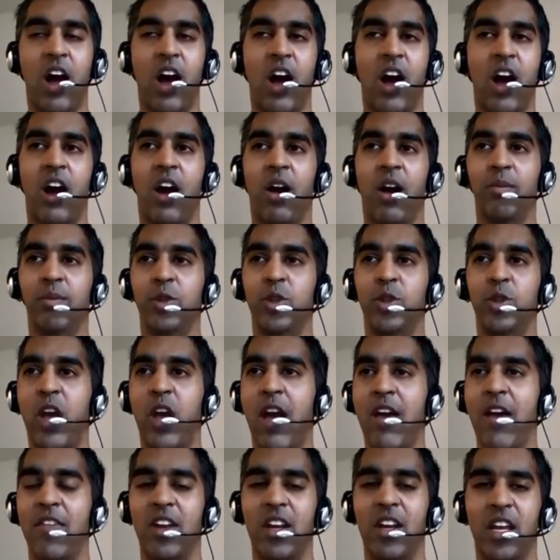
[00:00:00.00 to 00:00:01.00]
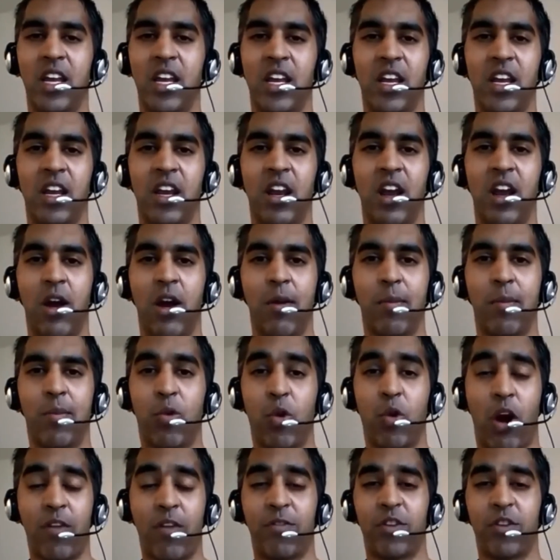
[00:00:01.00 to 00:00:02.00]
Um, do you have any
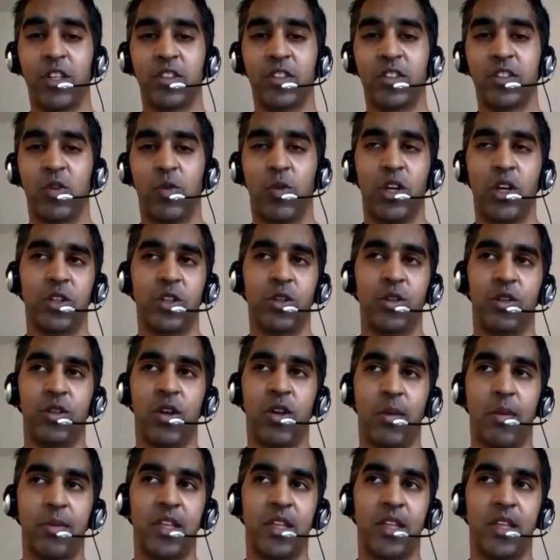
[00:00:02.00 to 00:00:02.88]
preference for one? Do you?